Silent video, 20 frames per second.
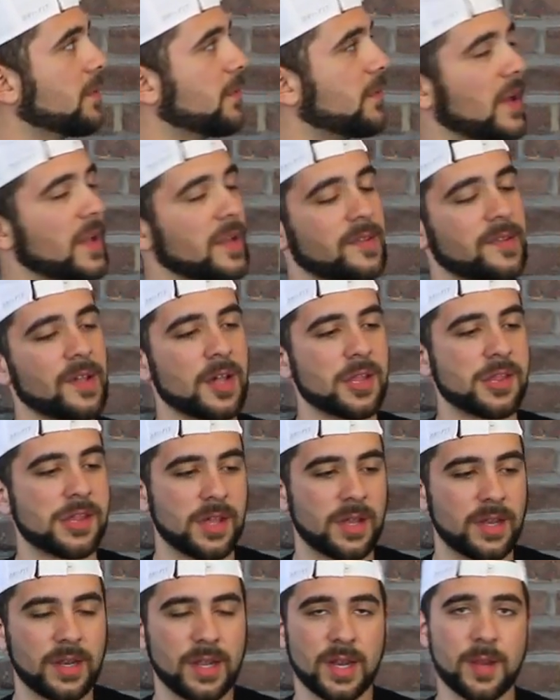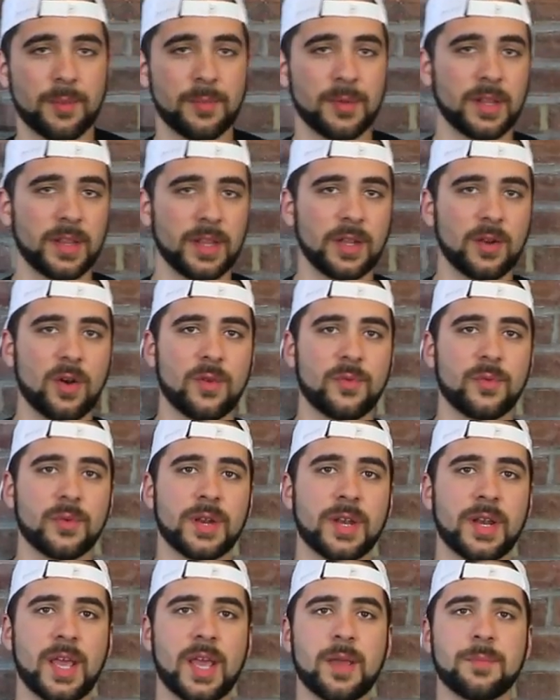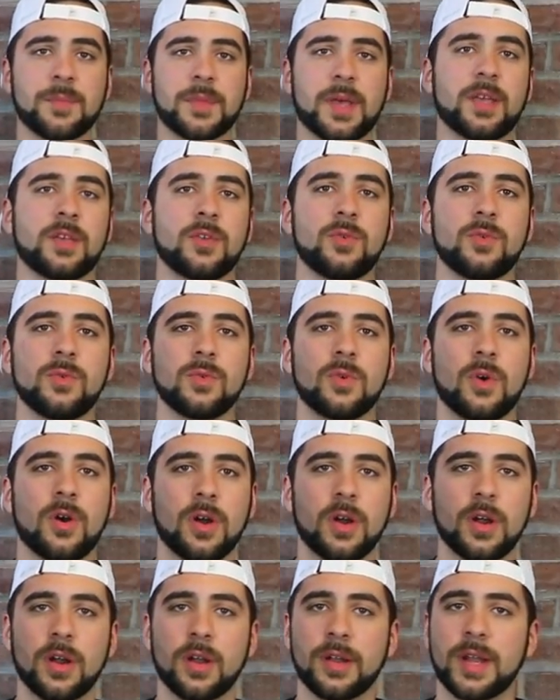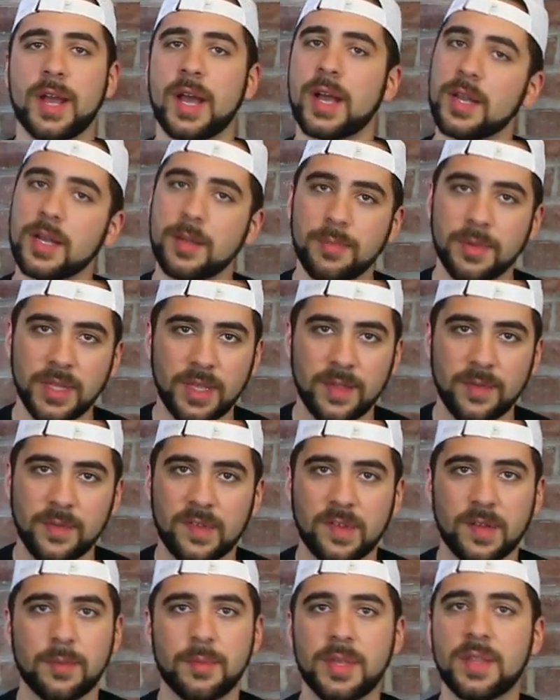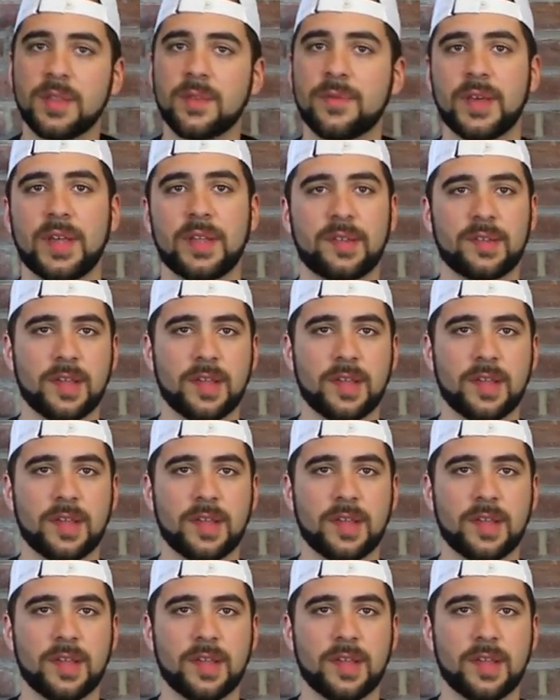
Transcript: the fade section, and I'm gonna lead off with a name that you are not gonna believe is gonna be in the fade